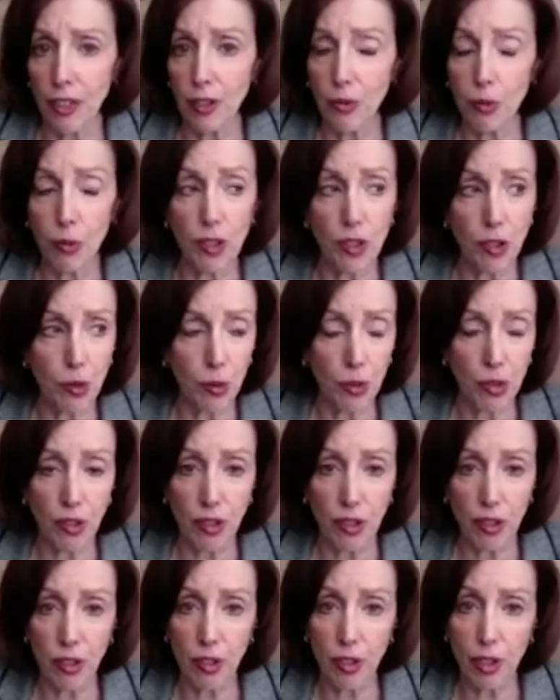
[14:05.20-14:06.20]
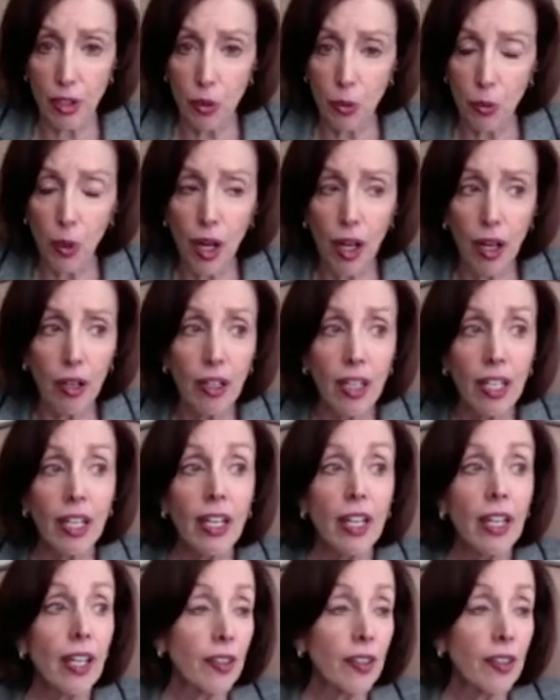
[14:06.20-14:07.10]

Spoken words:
has resources as well.